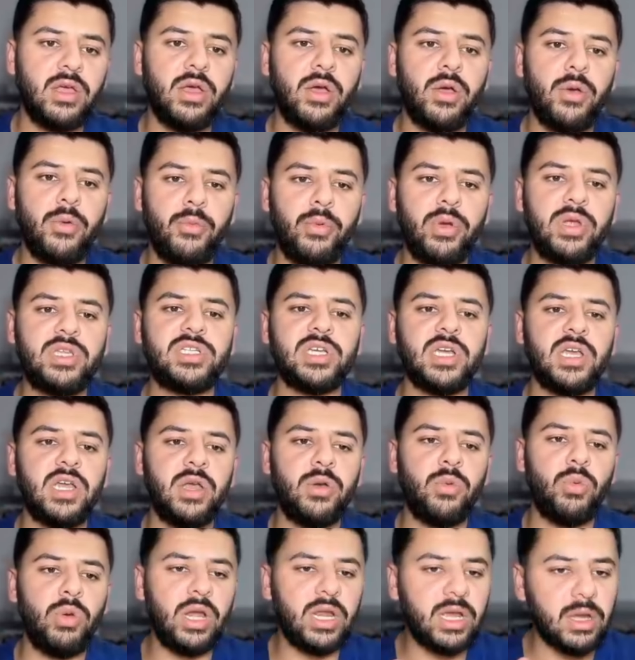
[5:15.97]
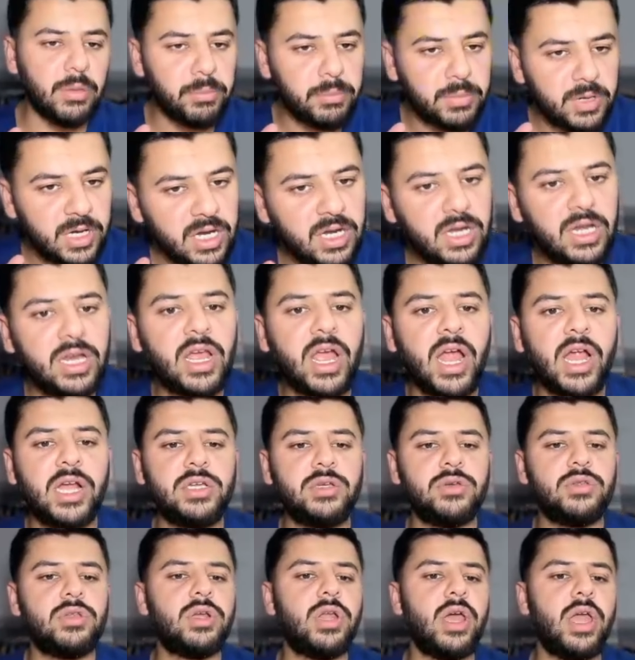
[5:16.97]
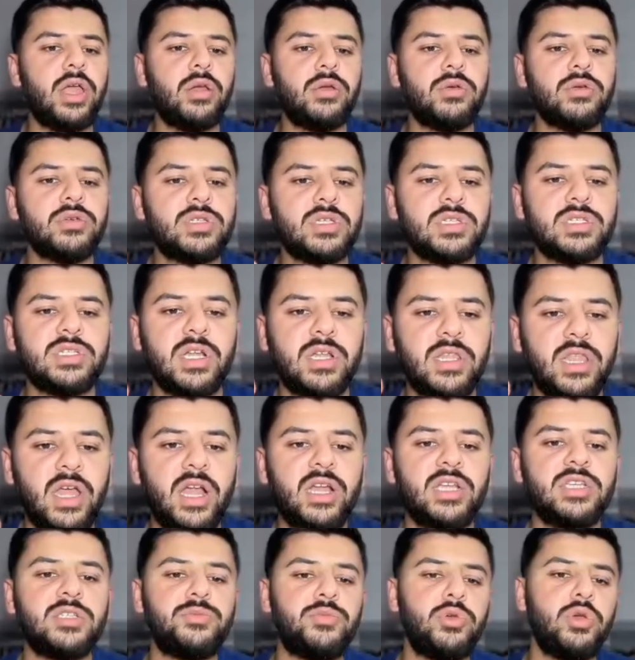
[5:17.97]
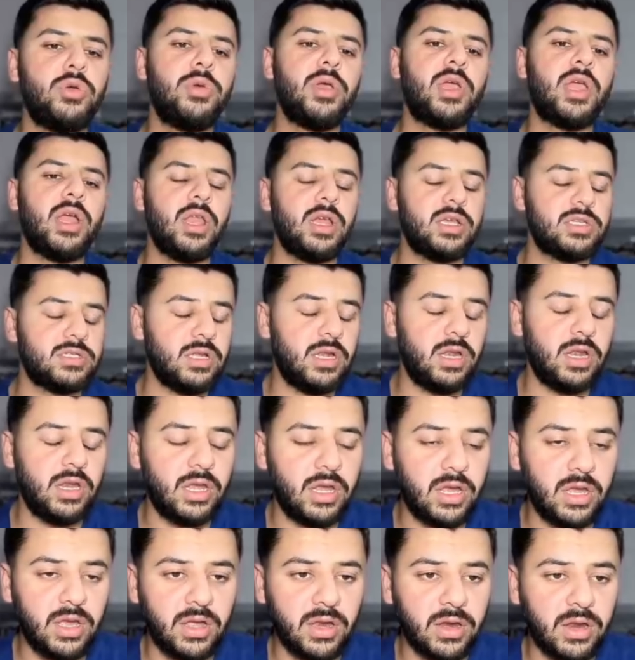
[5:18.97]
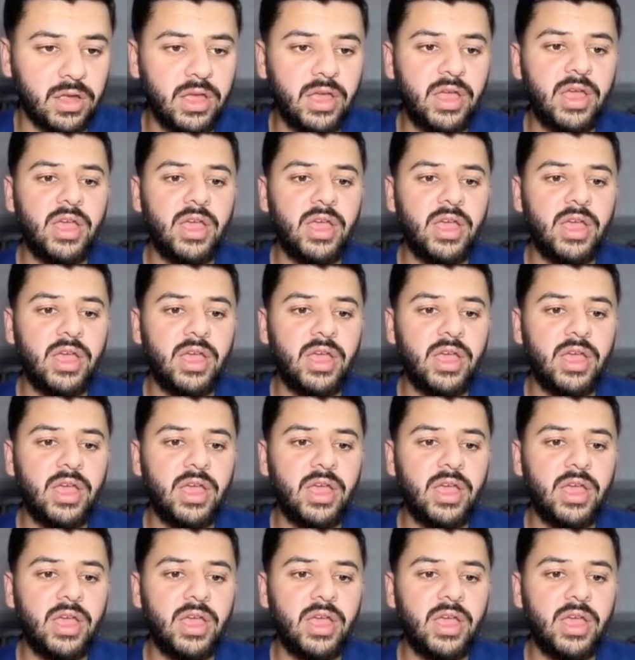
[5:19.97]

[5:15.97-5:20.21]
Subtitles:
which will completely hand you the diagnosis, and that is pubic and axillary hair.